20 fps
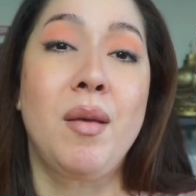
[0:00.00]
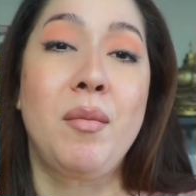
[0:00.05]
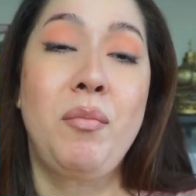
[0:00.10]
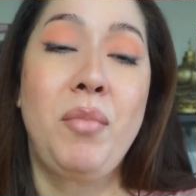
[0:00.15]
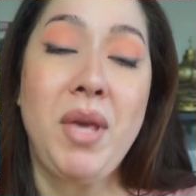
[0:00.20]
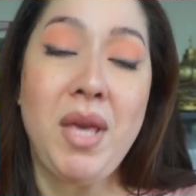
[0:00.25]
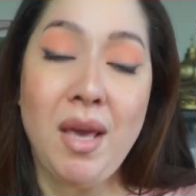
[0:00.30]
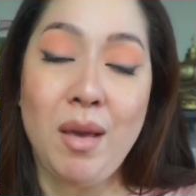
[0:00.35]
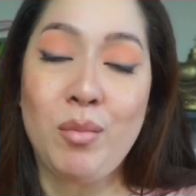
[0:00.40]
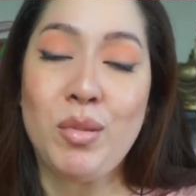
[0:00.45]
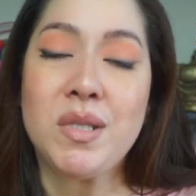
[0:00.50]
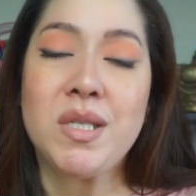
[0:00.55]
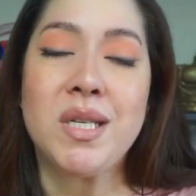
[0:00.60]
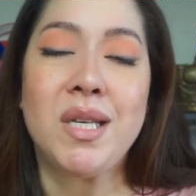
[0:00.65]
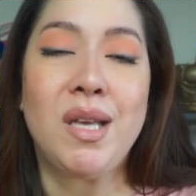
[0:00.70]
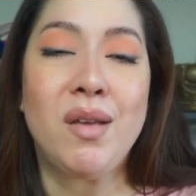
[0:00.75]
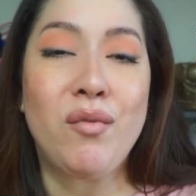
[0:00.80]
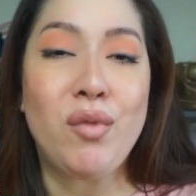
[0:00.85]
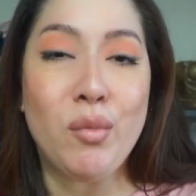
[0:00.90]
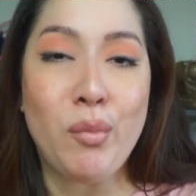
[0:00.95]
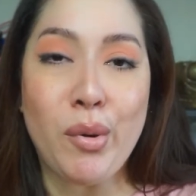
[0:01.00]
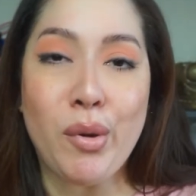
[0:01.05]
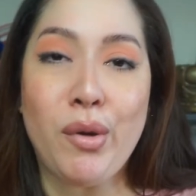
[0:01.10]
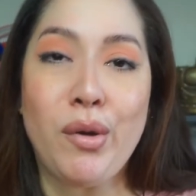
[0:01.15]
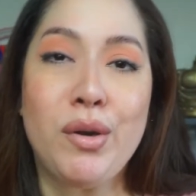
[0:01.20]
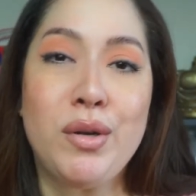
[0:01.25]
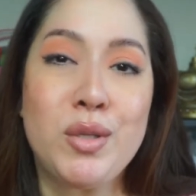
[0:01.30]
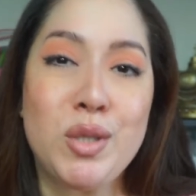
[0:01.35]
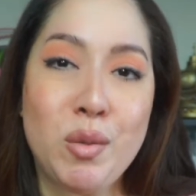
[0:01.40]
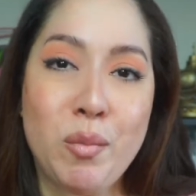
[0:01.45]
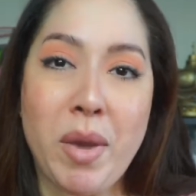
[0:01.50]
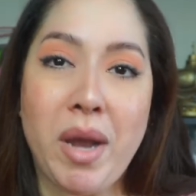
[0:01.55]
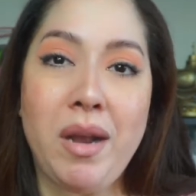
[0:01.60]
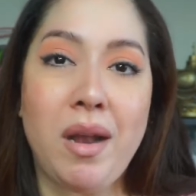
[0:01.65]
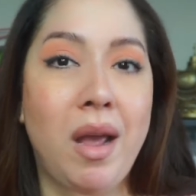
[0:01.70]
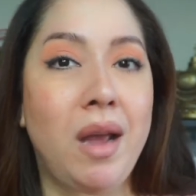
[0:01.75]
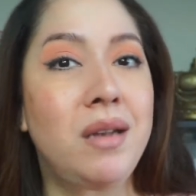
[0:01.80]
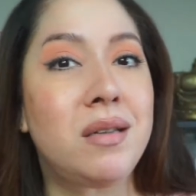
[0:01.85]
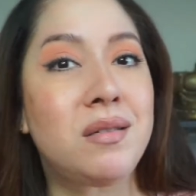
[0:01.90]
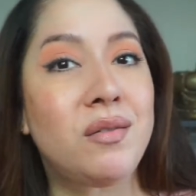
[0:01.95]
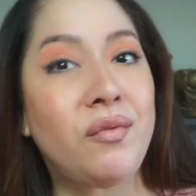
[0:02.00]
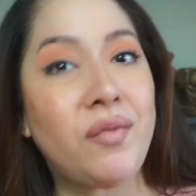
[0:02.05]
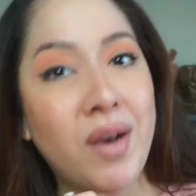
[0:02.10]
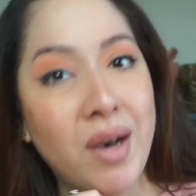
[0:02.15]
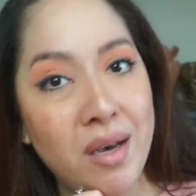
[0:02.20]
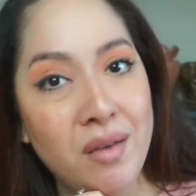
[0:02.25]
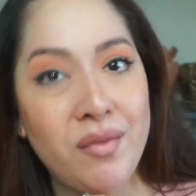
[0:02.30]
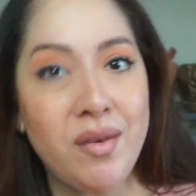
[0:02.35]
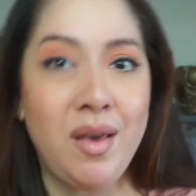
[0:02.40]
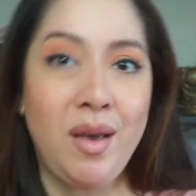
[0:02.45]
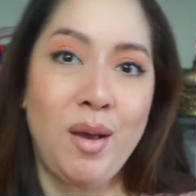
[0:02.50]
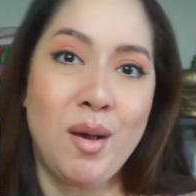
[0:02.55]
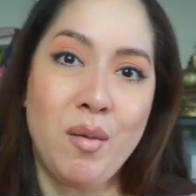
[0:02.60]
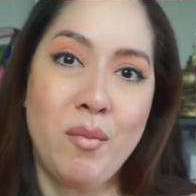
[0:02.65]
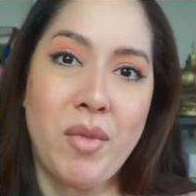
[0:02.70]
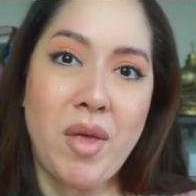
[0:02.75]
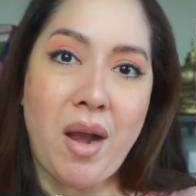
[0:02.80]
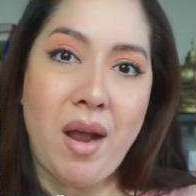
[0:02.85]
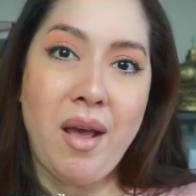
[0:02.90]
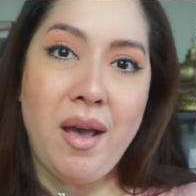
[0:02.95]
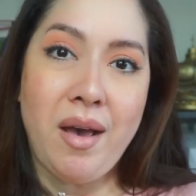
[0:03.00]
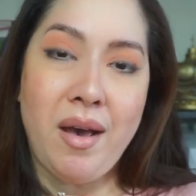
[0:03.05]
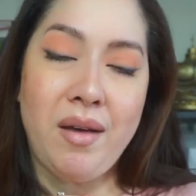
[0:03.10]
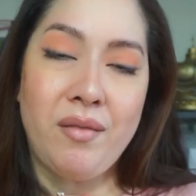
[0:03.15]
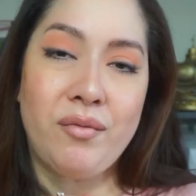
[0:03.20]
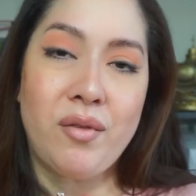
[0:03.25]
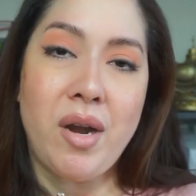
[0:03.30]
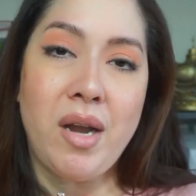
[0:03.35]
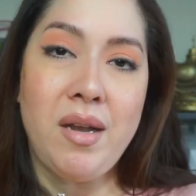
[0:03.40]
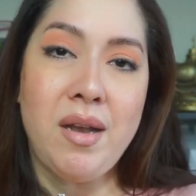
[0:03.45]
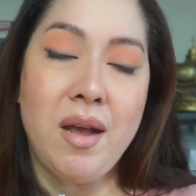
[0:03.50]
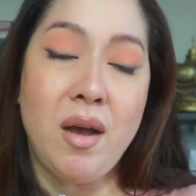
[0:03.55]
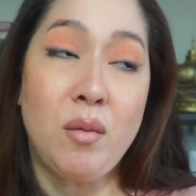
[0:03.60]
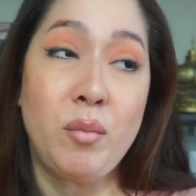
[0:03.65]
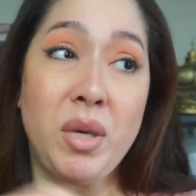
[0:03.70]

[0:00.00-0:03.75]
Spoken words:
be able to give the bird to my 9-to-5 income that I have right now,